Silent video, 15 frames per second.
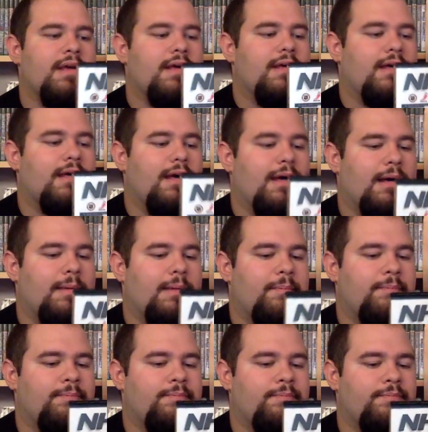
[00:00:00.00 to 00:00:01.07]

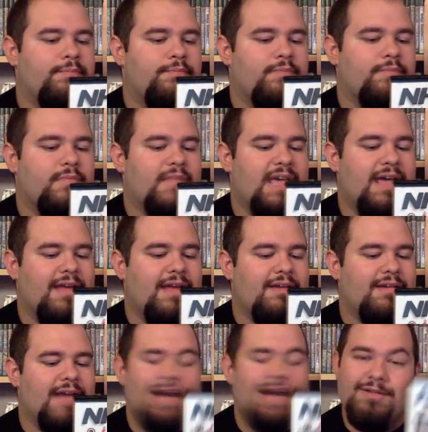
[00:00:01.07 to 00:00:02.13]
And
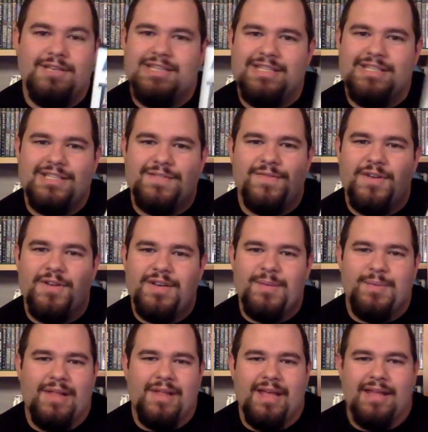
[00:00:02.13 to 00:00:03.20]
it's just fun to
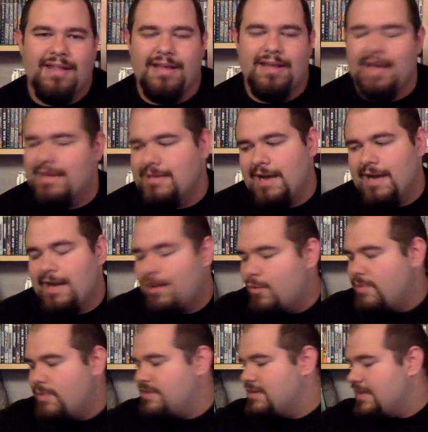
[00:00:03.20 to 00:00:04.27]
play. Like, I
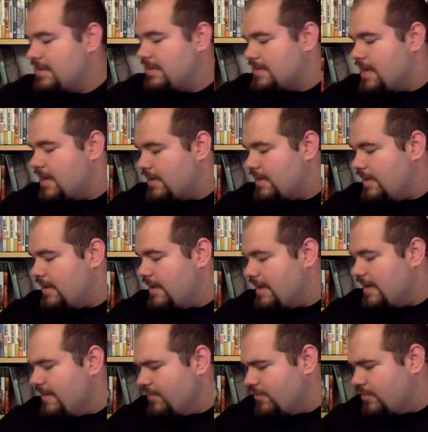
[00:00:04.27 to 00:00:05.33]
always liked hockey. I
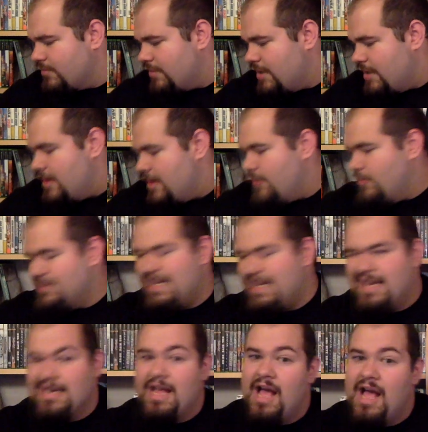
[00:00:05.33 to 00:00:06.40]
never was
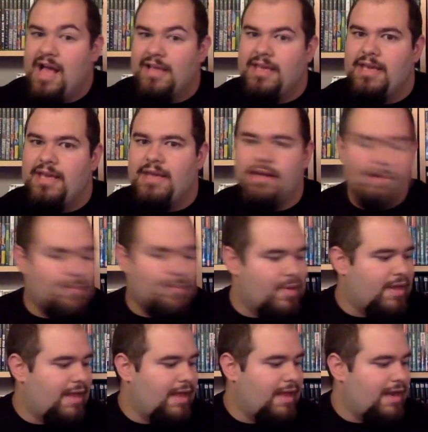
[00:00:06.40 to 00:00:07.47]
into hockey,
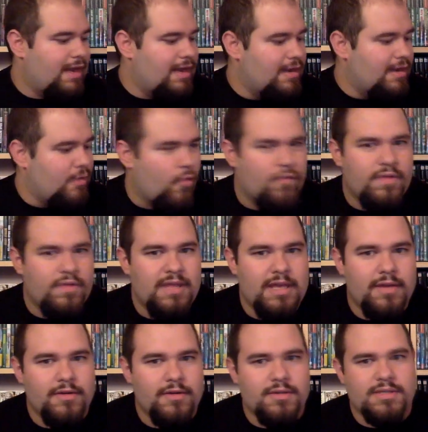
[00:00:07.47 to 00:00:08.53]
but over the
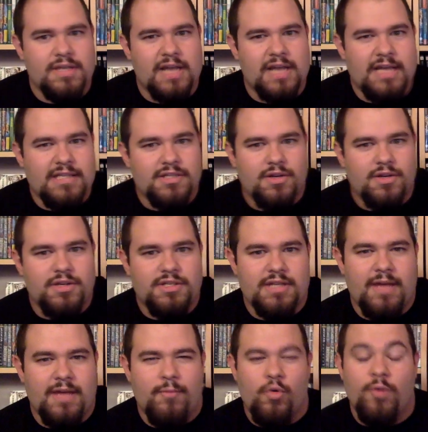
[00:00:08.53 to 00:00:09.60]
years, like, I started to
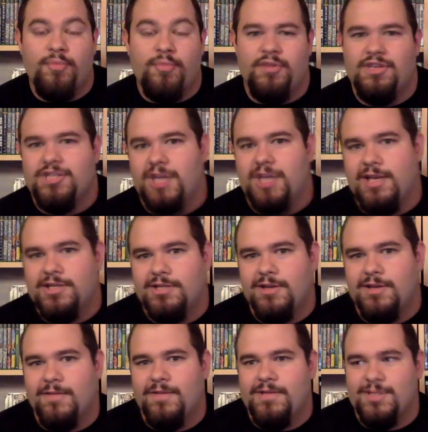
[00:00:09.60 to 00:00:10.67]
have more appreciation
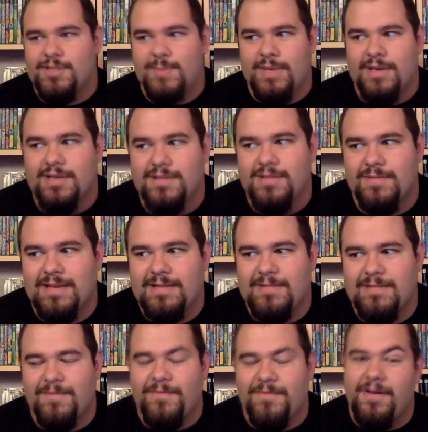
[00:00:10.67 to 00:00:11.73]
of it just because of, like,
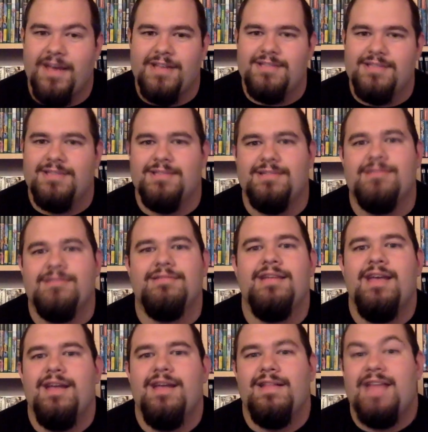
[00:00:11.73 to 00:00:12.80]
the fights and
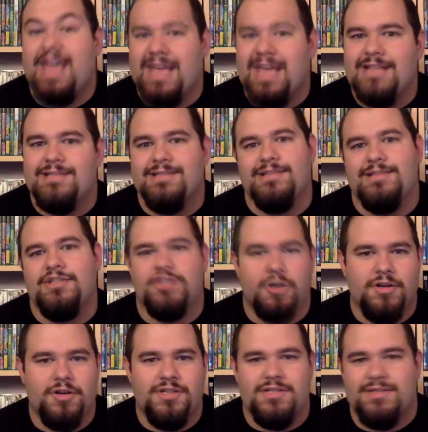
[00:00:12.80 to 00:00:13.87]
the hits and the
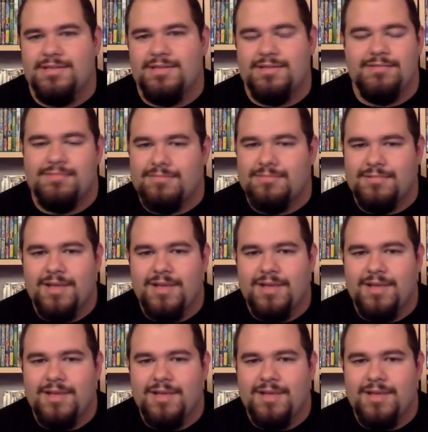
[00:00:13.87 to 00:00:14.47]
charges and